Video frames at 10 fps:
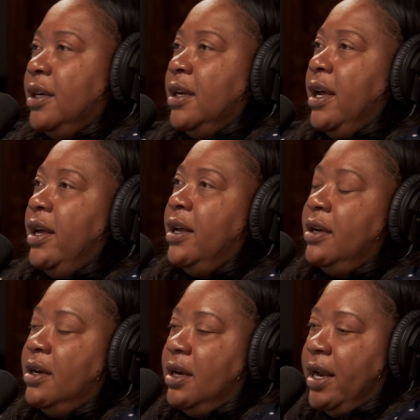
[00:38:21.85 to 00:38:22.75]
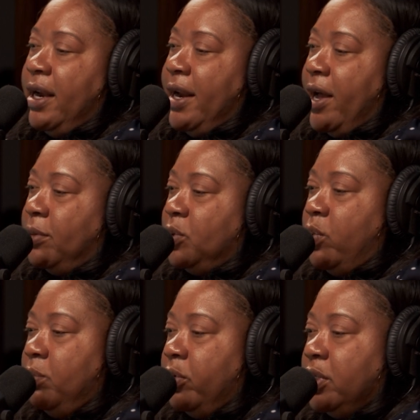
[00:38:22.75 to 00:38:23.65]
and it helps
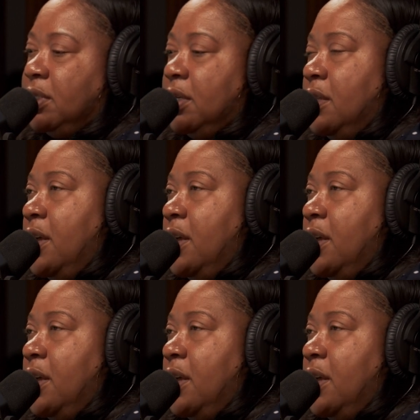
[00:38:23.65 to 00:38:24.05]
one person,